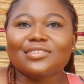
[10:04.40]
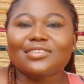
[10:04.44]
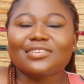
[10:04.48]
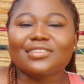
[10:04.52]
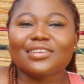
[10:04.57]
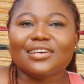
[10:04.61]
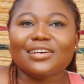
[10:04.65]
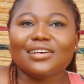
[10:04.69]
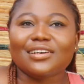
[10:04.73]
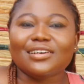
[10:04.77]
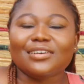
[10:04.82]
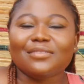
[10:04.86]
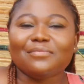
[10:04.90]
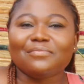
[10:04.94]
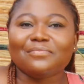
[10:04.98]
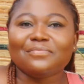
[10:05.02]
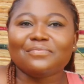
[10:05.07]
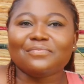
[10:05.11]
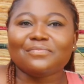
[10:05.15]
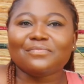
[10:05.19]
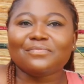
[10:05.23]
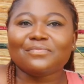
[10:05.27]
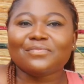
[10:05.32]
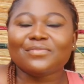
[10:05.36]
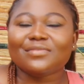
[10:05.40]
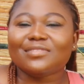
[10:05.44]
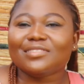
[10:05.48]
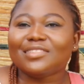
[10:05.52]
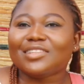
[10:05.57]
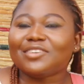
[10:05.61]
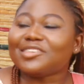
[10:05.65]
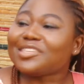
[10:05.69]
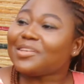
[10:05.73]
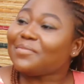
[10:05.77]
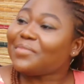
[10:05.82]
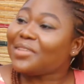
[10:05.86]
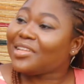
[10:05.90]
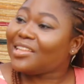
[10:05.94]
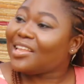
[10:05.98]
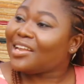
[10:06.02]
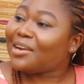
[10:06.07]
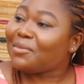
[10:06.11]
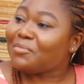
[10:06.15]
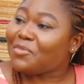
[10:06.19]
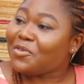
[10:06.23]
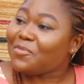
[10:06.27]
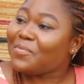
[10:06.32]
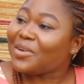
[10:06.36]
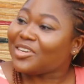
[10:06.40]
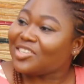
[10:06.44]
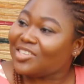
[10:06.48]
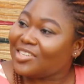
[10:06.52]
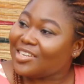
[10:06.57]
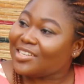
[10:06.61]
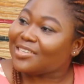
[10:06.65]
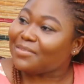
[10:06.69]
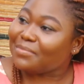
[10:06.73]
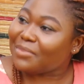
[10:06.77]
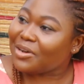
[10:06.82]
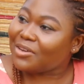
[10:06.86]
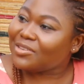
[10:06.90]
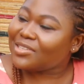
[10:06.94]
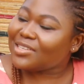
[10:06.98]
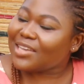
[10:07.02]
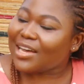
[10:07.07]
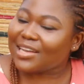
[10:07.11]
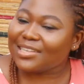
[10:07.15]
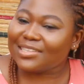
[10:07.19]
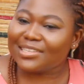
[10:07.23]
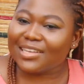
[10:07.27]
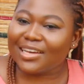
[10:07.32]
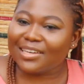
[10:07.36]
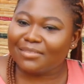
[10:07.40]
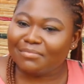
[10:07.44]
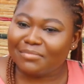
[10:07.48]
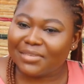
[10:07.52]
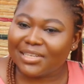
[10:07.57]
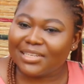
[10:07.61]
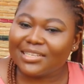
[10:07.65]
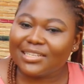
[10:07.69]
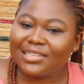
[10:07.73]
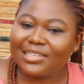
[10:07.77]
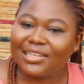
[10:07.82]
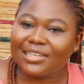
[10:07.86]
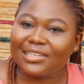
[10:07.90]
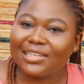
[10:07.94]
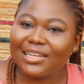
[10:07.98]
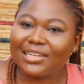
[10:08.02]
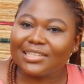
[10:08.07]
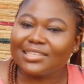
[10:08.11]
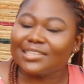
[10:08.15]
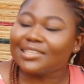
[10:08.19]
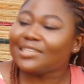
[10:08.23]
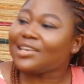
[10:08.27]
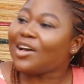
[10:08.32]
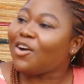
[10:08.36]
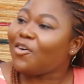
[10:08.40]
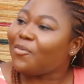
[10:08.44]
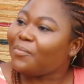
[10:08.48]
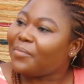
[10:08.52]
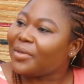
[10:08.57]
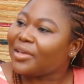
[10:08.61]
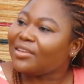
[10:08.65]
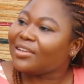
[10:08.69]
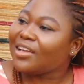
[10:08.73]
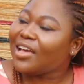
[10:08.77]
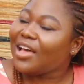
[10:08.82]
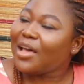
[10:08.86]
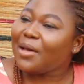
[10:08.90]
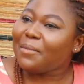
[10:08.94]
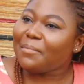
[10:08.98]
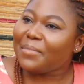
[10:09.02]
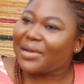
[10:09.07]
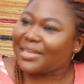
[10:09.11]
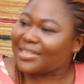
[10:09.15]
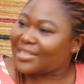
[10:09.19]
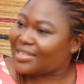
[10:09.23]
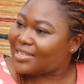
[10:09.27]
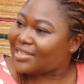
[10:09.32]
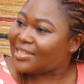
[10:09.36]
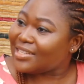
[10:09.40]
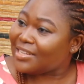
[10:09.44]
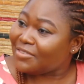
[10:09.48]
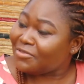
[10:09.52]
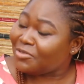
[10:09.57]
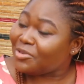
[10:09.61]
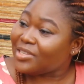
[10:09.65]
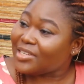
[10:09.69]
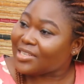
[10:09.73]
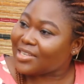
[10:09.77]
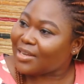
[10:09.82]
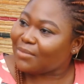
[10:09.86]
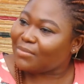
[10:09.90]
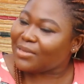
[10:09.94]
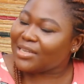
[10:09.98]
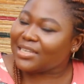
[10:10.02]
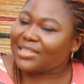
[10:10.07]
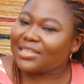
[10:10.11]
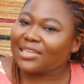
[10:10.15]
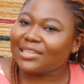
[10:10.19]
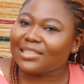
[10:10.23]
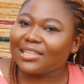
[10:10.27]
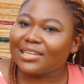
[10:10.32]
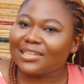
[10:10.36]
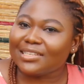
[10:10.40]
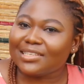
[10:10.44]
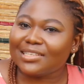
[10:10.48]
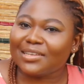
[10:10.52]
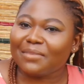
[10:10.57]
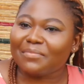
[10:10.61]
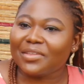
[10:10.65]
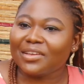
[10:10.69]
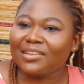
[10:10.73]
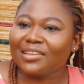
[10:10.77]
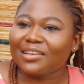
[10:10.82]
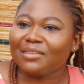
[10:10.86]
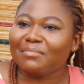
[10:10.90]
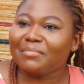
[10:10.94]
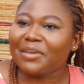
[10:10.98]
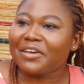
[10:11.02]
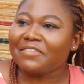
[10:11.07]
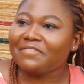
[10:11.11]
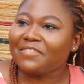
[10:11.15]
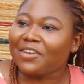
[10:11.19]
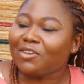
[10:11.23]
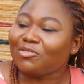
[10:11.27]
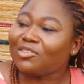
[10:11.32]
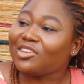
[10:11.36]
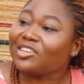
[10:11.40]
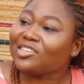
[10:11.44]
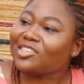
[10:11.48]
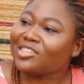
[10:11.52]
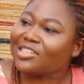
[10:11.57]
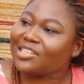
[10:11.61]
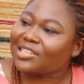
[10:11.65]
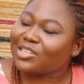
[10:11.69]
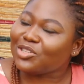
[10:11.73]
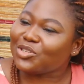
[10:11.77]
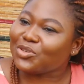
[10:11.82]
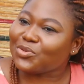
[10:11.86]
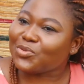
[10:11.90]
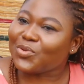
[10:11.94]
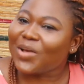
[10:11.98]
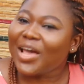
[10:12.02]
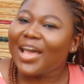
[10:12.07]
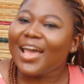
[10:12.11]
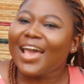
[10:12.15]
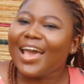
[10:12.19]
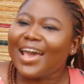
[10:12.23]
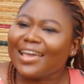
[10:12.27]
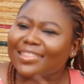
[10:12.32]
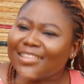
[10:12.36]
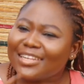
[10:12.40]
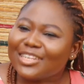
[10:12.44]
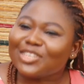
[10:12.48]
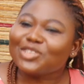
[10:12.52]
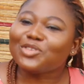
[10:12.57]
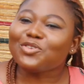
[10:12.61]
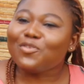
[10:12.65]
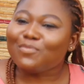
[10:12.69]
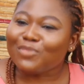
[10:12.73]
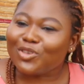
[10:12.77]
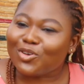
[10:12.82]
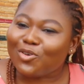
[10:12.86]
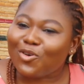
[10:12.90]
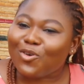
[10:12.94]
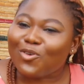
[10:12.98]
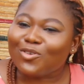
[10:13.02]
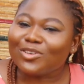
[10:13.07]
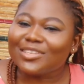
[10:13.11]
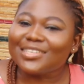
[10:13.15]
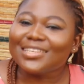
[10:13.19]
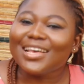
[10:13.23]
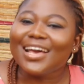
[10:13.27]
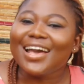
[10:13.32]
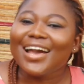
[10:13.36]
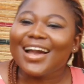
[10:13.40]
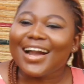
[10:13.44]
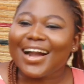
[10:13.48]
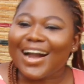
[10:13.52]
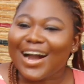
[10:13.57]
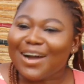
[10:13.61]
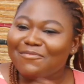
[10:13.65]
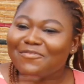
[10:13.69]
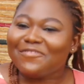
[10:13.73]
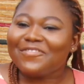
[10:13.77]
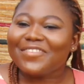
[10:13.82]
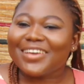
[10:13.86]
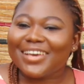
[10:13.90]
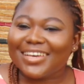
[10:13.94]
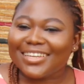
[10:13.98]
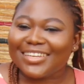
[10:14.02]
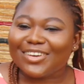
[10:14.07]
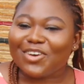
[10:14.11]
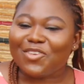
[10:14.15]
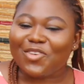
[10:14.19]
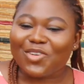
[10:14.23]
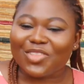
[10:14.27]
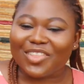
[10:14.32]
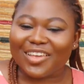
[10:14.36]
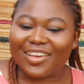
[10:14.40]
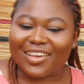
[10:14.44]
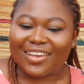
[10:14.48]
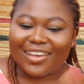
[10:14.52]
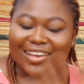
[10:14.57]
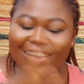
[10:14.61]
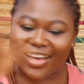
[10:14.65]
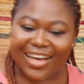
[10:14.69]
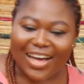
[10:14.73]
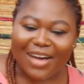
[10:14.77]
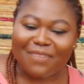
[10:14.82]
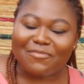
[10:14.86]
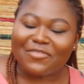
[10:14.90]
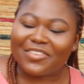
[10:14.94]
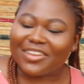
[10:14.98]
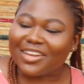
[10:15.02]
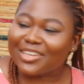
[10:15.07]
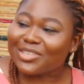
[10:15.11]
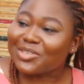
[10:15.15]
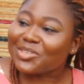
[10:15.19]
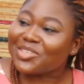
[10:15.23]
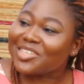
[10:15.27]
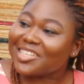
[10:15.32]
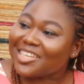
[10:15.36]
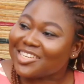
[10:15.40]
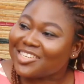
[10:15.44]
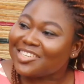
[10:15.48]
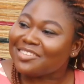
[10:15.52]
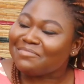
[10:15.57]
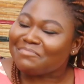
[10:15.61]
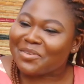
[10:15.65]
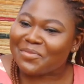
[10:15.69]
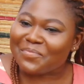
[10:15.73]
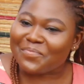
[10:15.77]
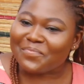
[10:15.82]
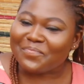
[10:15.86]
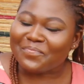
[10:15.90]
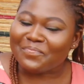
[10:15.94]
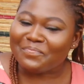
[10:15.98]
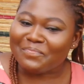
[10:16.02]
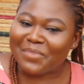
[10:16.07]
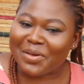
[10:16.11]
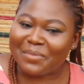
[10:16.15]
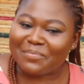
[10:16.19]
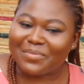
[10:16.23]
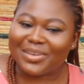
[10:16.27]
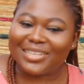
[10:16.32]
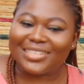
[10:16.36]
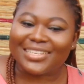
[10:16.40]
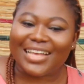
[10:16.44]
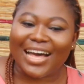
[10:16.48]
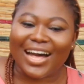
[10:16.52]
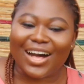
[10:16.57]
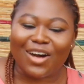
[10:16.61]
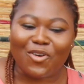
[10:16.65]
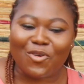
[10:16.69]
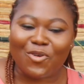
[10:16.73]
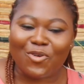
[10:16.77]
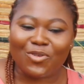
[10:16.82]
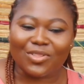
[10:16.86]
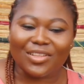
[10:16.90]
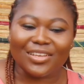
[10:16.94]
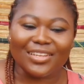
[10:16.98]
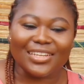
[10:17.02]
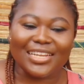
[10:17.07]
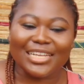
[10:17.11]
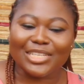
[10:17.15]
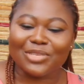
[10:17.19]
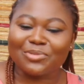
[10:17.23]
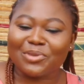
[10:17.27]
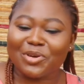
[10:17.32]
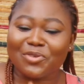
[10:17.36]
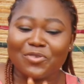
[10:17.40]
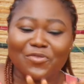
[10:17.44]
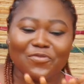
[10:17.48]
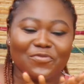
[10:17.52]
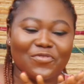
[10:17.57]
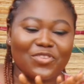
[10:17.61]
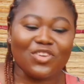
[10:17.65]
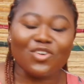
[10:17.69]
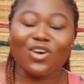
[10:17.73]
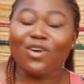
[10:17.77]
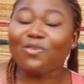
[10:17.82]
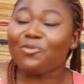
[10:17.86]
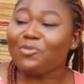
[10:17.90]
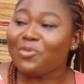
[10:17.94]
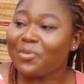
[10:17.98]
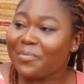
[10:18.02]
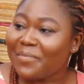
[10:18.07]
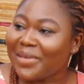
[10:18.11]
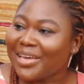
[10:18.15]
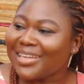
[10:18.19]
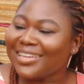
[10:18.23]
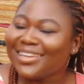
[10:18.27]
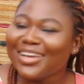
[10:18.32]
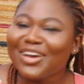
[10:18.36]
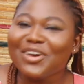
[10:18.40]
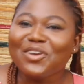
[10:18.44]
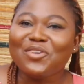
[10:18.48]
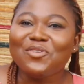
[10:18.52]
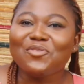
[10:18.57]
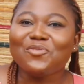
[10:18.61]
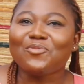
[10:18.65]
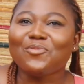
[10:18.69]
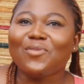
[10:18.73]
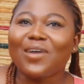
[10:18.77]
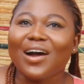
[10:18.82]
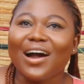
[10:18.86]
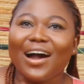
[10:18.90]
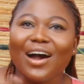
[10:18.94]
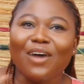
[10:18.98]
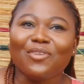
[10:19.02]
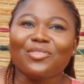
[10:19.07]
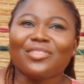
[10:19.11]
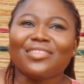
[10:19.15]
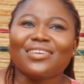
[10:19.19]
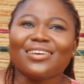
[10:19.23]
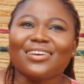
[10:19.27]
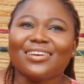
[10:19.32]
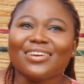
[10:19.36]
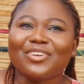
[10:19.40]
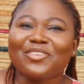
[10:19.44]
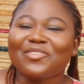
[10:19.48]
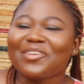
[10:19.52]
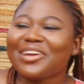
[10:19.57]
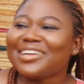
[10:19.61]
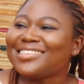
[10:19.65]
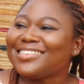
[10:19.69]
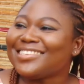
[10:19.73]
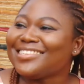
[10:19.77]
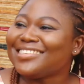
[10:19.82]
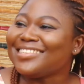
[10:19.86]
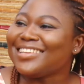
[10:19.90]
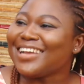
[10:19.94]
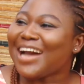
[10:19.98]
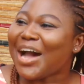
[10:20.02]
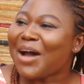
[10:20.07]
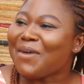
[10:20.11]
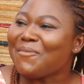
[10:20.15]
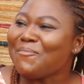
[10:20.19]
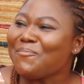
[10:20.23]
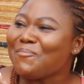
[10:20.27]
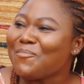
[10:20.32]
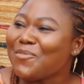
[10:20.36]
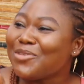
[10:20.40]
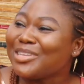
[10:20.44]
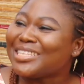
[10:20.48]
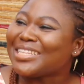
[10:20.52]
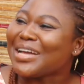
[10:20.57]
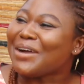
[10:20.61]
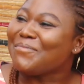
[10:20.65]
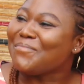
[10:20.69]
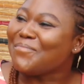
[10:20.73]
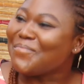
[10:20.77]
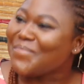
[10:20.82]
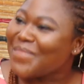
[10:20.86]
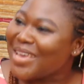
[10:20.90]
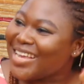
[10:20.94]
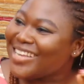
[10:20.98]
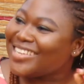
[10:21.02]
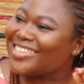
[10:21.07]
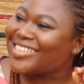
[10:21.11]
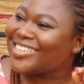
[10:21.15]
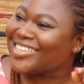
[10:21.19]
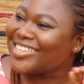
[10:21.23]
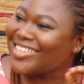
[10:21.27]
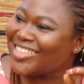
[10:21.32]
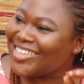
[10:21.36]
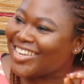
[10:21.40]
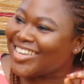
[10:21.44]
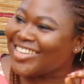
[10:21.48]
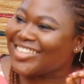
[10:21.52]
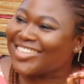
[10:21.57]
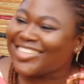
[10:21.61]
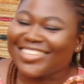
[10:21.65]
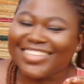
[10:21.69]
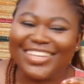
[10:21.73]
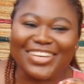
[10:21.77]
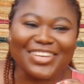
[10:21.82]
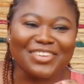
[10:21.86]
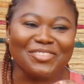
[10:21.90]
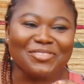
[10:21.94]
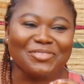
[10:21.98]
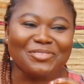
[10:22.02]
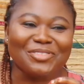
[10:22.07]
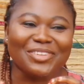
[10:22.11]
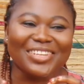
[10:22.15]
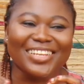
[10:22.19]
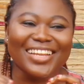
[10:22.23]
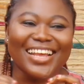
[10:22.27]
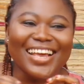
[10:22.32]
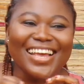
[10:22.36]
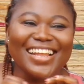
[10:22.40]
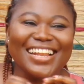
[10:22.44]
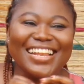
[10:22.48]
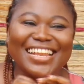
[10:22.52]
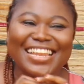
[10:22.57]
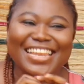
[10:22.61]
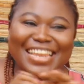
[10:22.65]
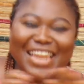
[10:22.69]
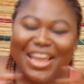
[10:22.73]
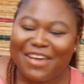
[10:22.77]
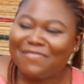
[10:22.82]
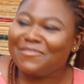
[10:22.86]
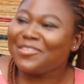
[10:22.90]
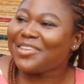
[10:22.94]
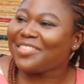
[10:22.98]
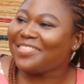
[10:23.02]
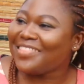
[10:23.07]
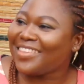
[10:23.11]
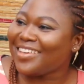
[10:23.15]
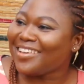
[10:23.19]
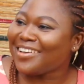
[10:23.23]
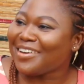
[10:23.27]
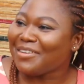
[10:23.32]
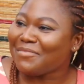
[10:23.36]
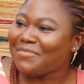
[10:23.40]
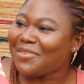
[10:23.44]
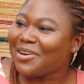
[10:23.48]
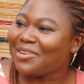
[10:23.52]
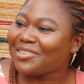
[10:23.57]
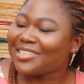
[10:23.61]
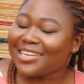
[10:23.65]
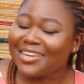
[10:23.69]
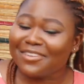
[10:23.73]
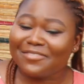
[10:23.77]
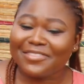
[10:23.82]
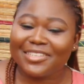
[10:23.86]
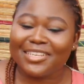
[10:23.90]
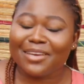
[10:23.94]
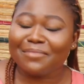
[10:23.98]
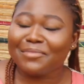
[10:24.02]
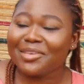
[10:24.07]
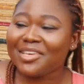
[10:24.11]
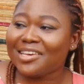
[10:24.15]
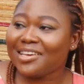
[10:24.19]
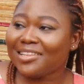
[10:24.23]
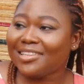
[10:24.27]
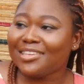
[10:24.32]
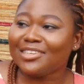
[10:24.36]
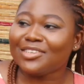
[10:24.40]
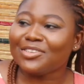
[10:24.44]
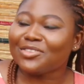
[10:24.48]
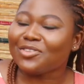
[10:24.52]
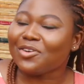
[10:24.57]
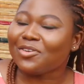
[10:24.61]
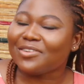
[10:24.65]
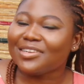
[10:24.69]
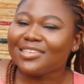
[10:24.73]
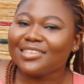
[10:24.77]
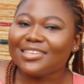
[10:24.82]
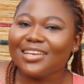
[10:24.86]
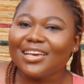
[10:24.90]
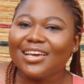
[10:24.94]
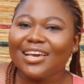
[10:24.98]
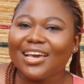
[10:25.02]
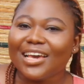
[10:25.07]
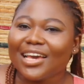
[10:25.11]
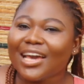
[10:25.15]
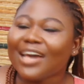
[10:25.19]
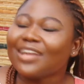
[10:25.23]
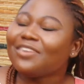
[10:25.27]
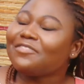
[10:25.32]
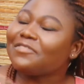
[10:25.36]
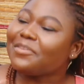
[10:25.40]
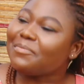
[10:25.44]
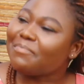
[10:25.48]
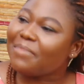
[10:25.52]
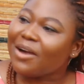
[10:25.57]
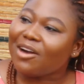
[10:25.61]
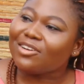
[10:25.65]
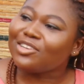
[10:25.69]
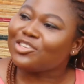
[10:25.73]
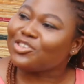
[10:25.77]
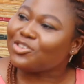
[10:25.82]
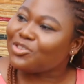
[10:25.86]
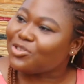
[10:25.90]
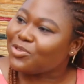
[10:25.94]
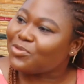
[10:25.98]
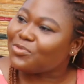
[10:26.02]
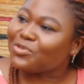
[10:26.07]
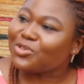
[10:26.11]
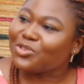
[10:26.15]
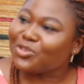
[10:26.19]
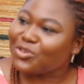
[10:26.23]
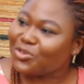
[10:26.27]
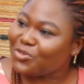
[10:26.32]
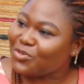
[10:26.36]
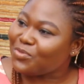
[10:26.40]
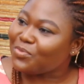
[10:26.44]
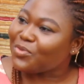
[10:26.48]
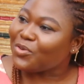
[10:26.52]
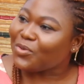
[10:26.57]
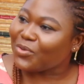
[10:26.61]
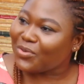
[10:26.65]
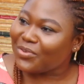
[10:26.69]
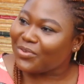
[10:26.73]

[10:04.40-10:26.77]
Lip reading: there is something that I'm more passionate about aside medicine, and that is helping persons living with disability, and that's something that my foundation is into. And this is all because CAMFED, or the CAMFED Association members, are all a network of young women who are out there creating the most amazing changes that you could never think about. And every time you hear these stories, it kind of empowers you to want to do more.